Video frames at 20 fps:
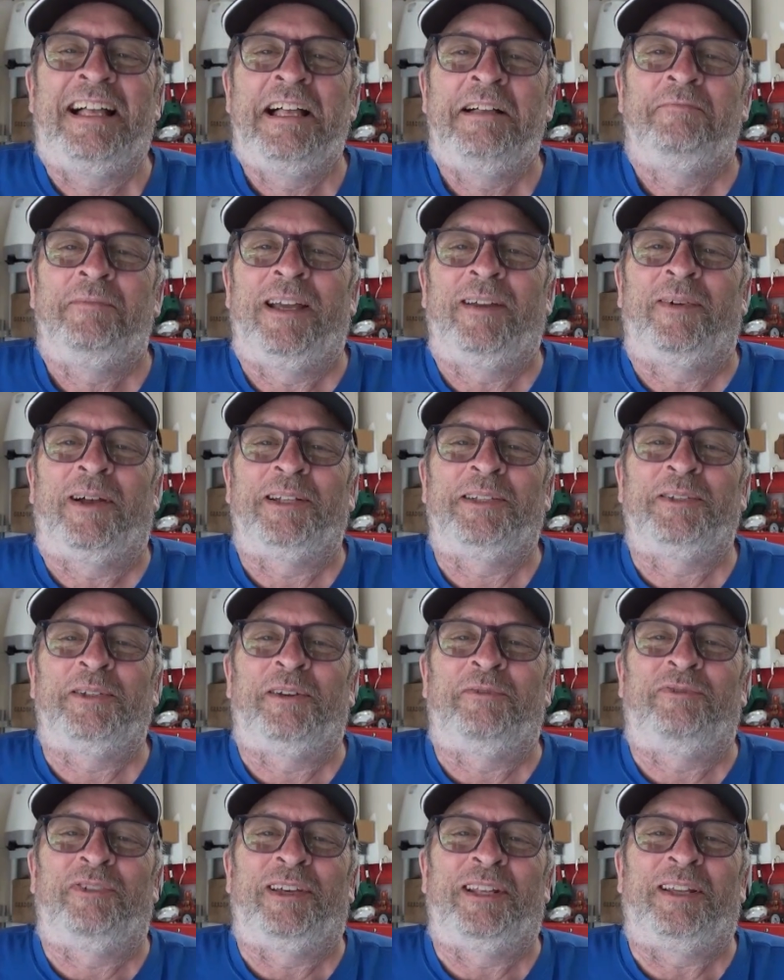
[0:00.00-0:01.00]
Maybe I'll do
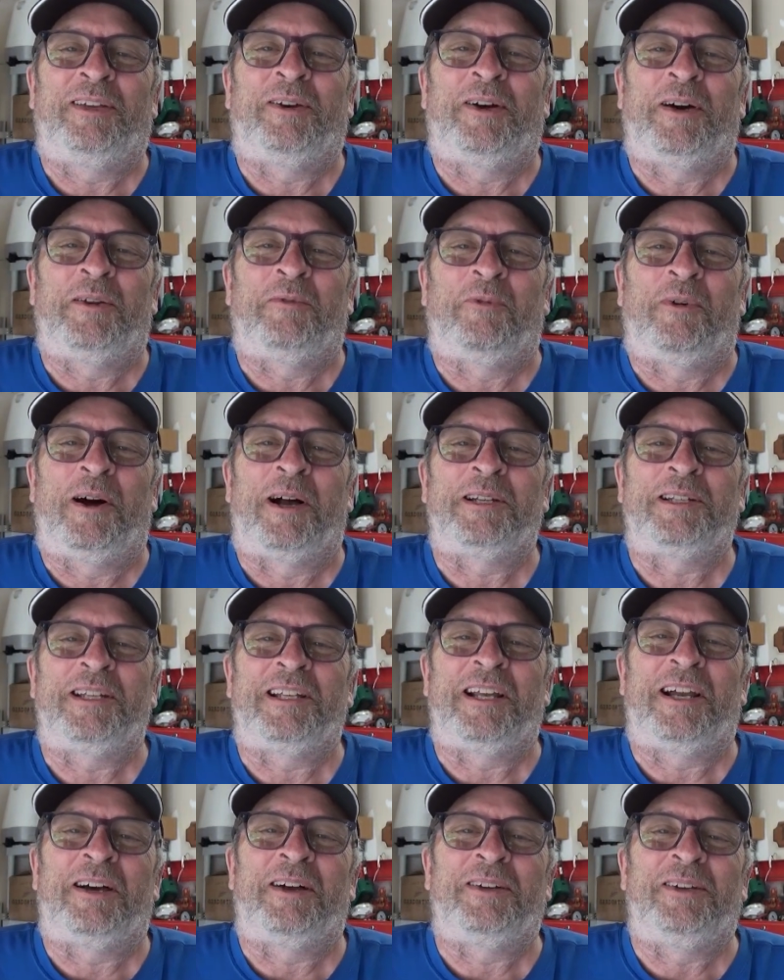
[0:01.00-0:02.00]
a video on
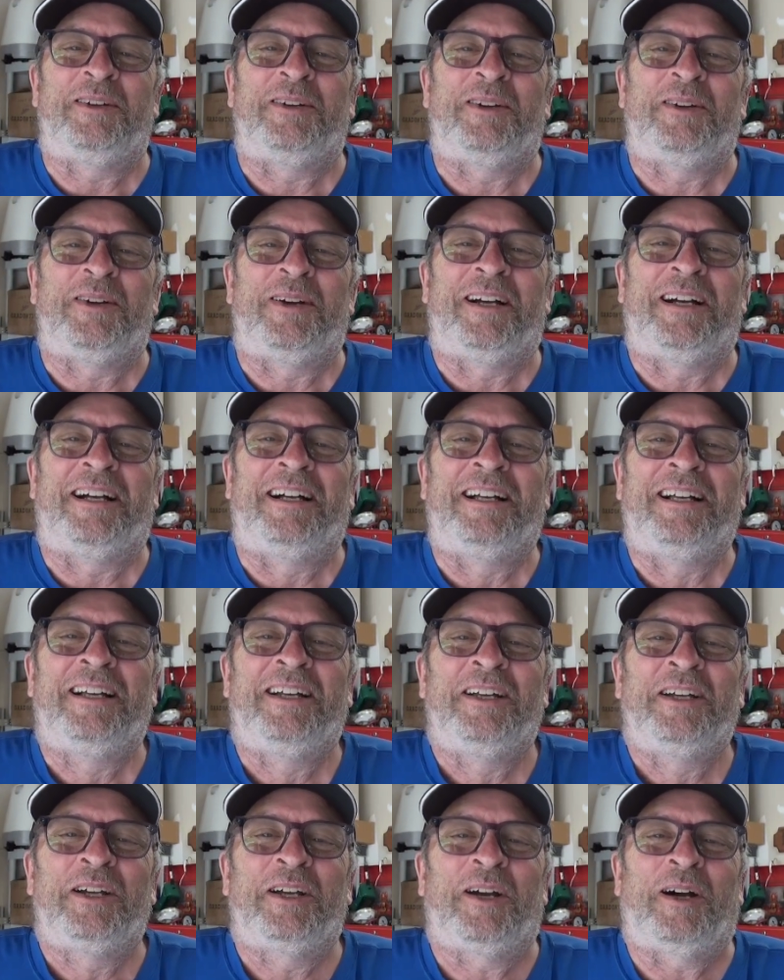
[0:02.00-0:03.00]
washing out your
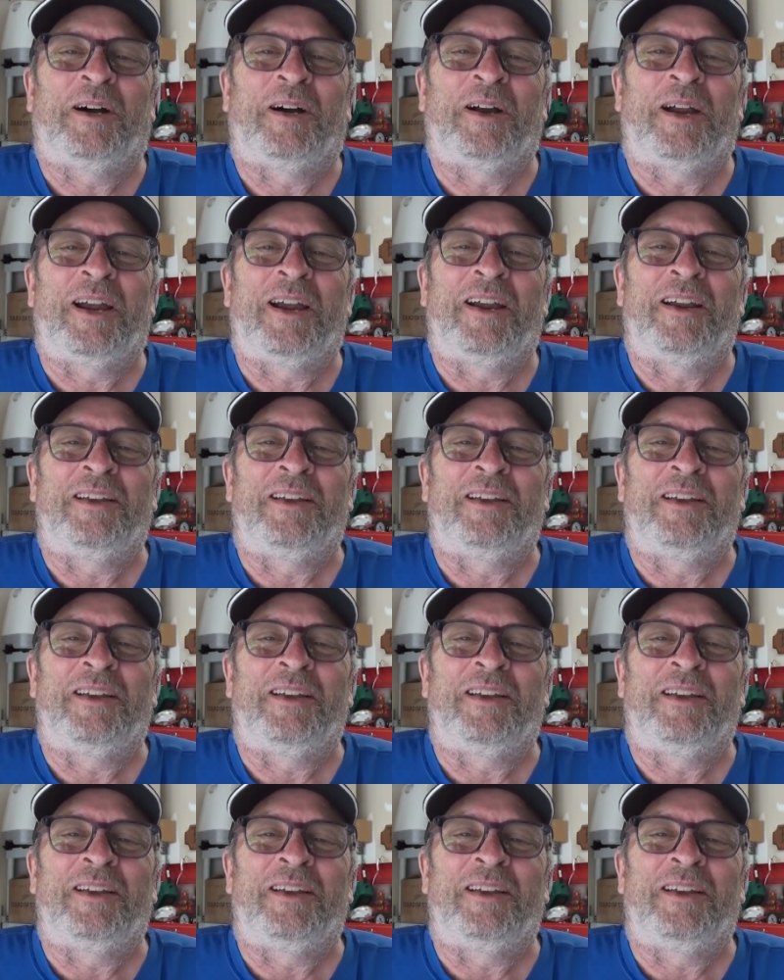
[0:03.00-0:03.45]
car.